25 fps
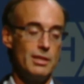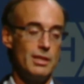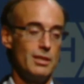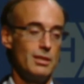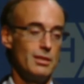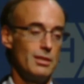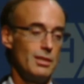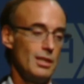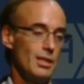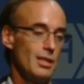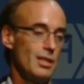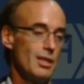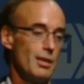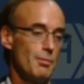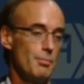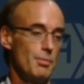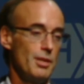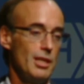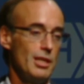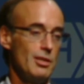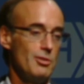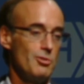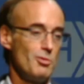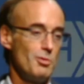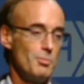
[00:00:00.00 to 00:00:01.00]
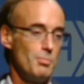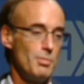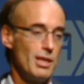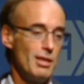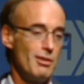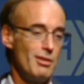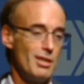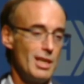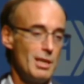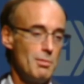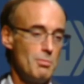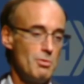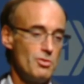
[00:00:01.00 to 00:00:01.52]
and in combination with
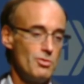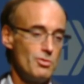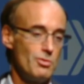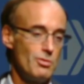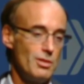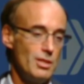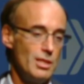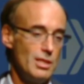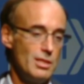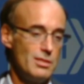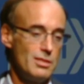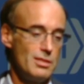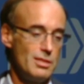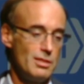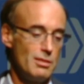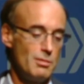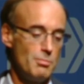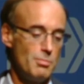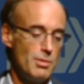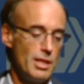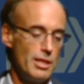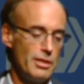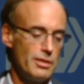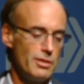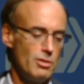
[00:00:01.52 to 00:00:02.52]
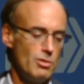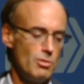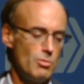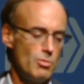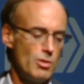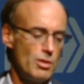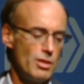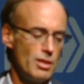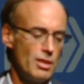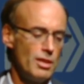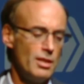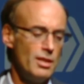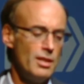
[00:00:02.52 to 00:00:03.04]
biochemistry and single molecule
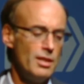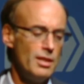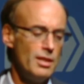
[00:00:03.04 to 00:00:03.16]
work,